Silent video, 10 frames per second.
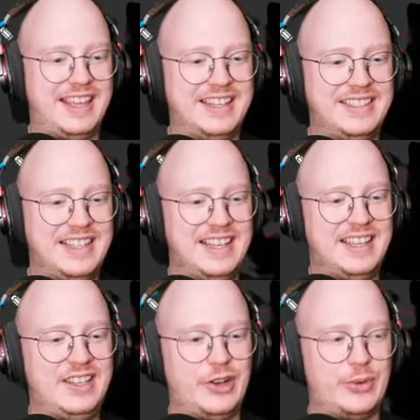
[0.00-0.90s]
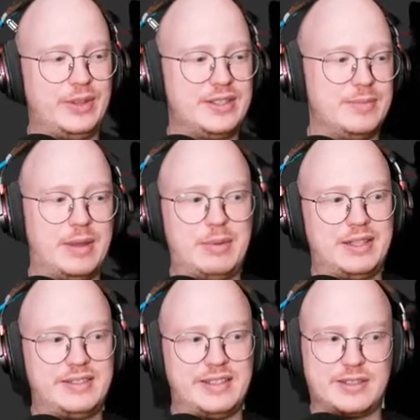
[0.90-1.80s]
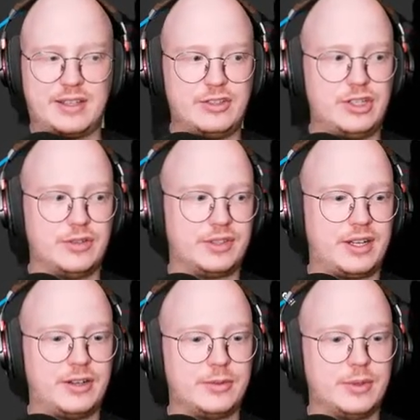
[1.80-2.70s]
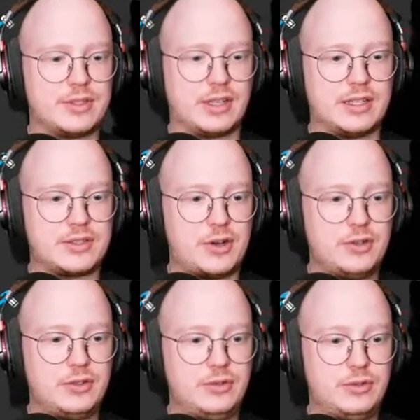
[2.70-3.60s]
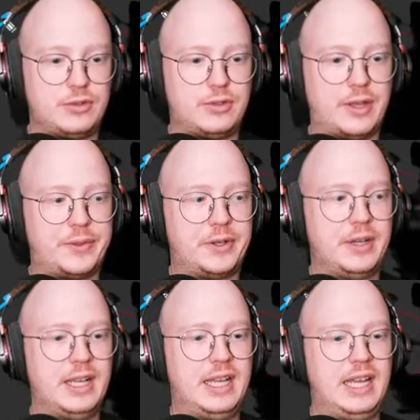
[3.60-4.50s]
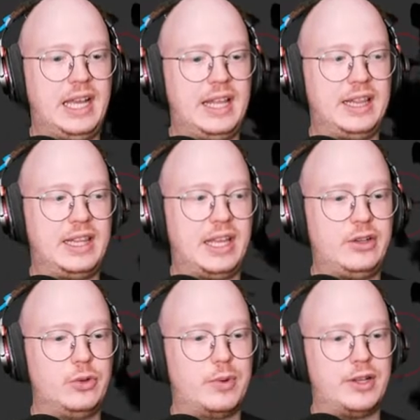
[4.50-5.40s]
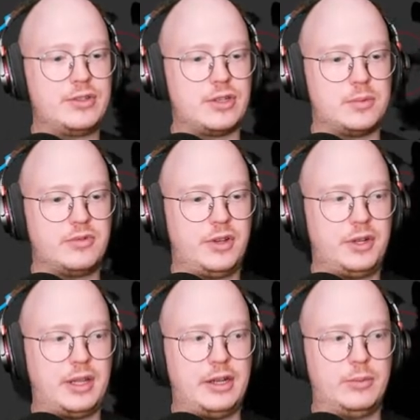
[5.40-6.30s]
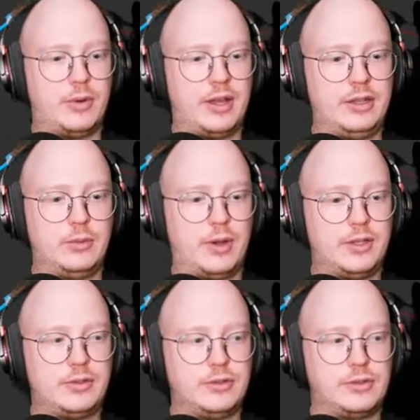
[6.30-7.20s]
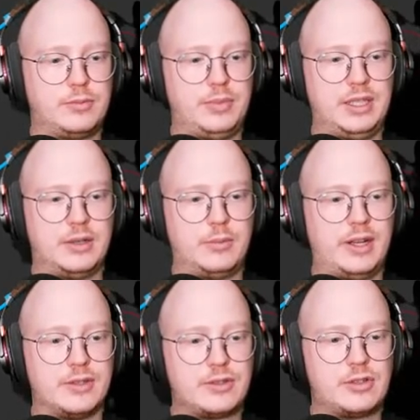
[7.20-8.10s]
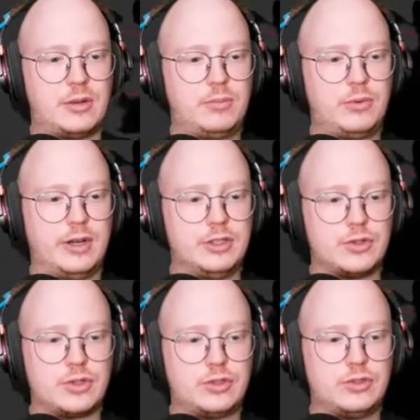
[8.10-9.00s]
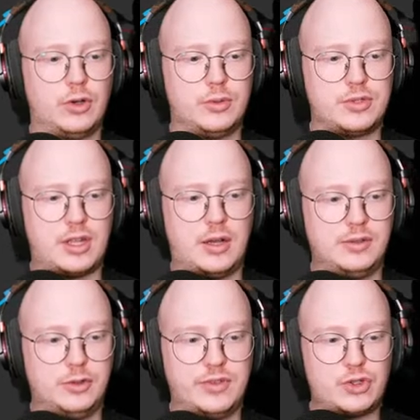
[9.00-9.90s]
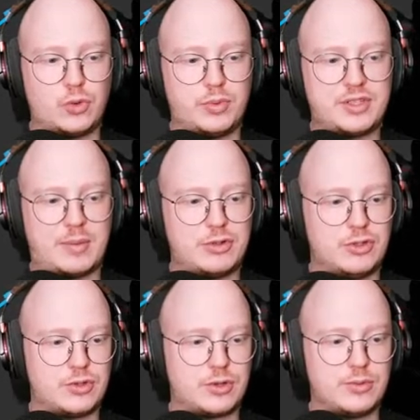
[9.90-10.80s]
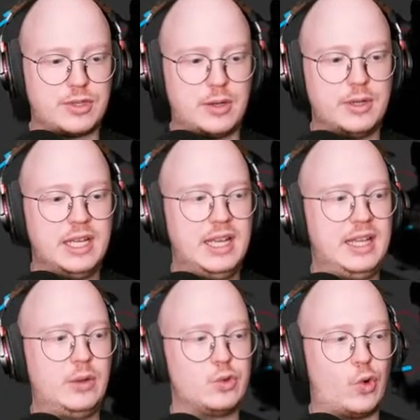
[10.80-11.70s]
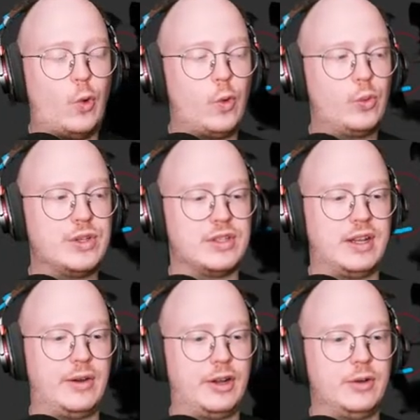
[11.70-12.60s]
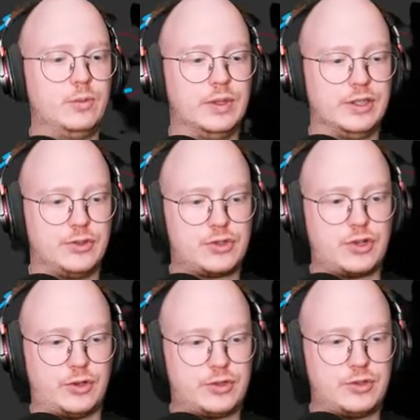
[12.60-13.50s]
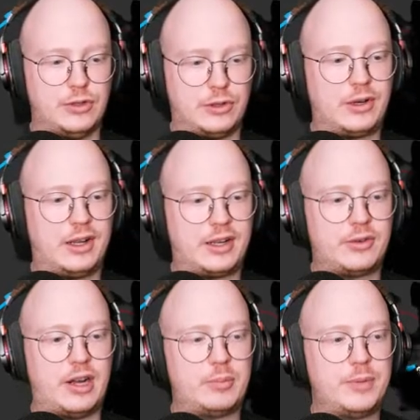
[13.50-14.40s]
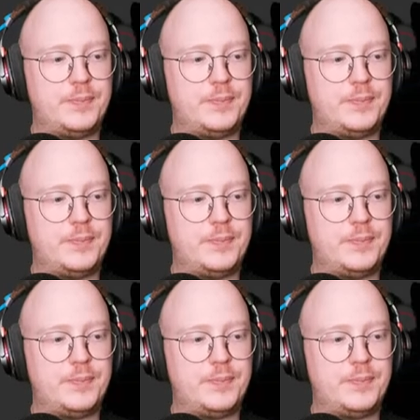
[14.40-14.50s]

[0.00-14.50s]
and you know this maybe this stage here of the character where it's like it's starting to to get there and then you might subdivide it and you and you might just be in a, in a slump where it just goes down your visual perception just goes down there's always an area where it just starts to look like crap